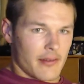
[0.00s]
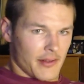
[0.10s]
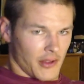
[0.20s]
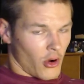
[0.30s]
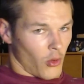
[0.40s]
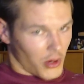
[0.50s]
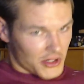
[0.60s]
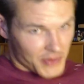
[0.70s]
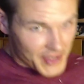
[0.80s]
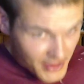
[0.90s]
There are
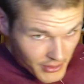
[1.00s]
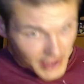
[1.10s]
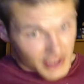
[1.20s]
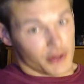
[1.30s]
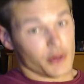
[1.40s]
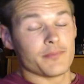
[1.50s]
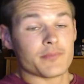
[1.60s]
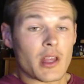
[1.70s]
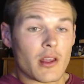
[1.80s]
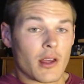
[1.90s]
worse ones you can do.
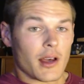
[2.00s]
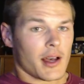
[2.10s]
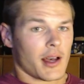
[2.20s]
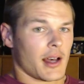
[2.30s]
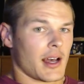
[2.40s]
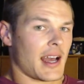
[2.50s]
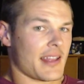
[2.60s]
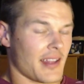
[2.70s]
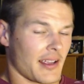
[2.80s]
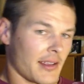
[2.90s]
I
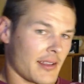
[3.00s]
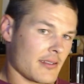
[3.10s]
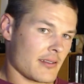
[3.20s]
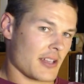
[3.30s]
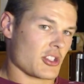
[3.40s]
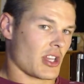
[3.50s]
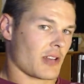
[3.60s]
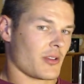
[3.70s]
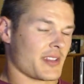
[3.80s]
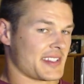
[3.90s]
think in
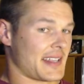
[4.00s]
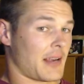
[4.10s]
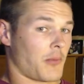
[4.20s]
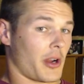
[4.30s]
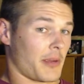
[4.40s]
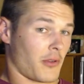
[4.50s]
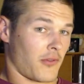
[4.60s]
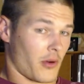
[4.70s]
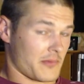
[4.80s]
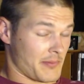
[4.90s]
general the stock market
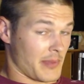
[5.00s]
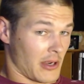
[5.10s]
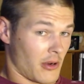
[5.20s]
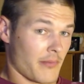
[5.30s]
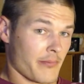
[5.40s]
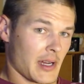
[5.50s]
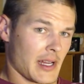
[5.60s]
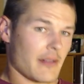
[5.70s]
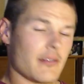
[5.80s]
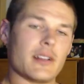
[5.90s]
performs better,
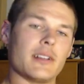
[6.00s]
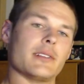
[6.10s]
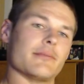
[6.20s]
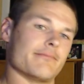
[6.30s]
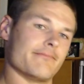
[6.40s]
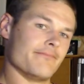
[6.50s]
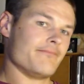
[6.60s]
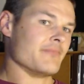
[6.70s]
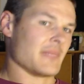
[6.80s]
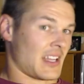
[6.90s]
but
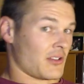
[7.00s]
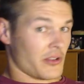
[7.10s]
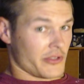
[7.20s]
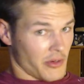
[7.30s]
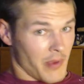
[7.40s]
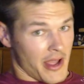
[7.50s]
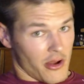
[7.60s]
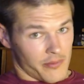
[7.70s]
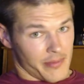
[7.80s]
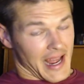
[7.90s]
those are my
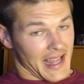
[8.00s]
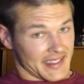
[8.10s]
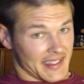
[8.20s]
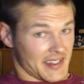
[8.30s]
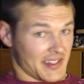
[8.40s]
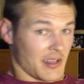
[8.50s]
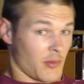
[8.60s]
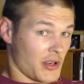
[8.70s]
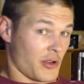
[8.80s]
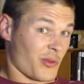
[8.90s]
own biases as
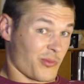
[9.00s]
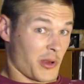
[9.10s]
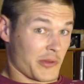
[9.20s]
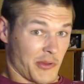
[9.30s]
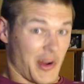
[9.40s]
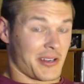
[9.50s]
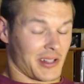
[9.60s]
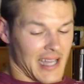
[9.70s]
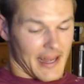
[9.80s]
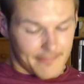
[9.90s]
someone who moves around a
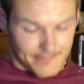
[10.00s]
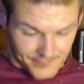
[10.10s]
lot.